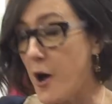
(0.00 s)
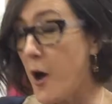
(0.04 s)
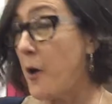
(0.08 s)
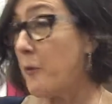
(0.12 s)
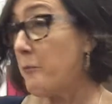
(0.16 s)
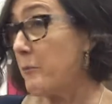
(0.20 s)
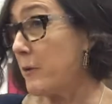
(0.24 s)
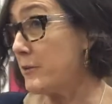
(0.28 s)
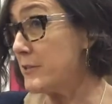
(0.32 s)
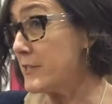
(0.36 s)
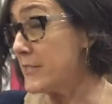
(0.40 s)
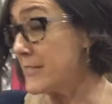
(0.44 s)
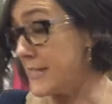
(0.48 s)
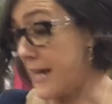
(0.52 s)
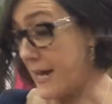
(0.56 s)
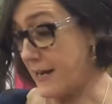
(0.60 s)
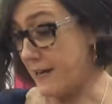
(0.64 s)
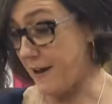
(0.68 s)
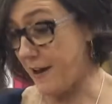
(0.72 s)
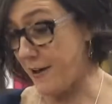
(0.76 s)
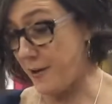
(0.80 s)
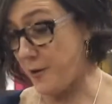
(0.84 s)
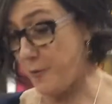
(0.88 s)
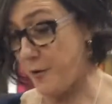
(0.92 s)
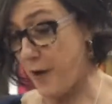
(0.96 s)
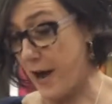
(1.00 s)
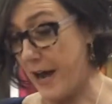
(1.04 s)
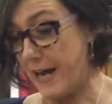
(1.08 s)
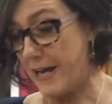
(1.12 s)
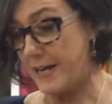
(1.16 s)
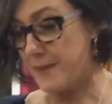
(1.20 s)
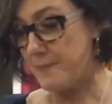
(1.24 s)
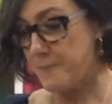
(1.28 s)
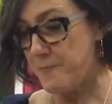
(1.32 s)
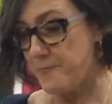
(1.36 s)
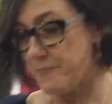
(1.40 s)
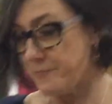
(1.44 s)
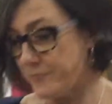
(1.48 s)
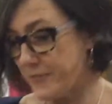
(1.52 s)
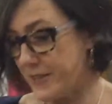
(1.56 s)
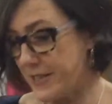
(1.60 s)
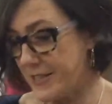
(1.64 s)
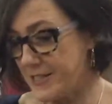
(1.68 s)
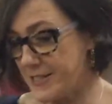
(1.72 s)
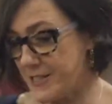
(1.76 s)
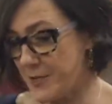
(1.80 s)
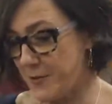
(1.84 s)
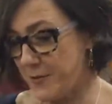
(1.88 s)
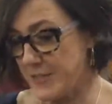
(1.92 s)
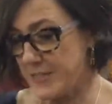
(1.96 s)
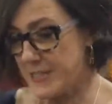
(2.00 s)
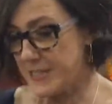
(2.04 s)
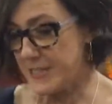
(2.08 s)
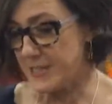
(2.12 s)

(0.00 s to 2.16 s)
almost done, not quite. So it